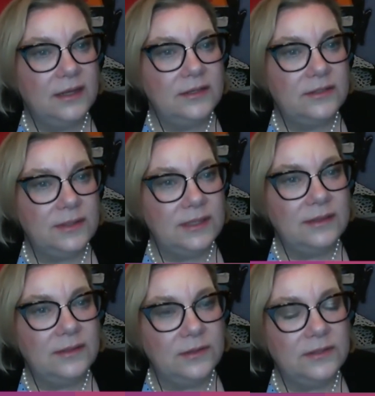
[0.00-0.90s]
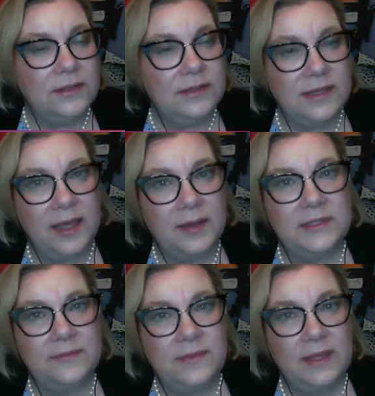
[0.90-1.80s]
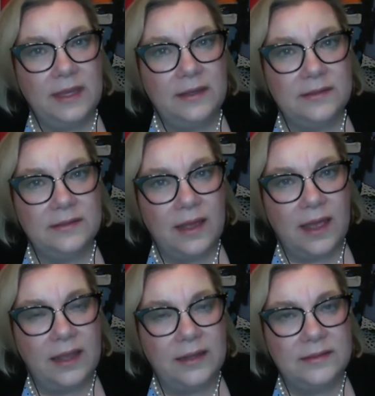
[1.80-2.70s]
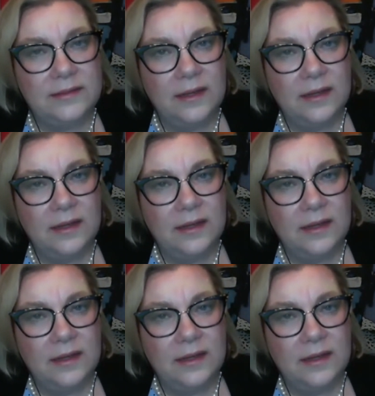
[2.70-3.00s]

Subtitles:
So I think those are the types of things that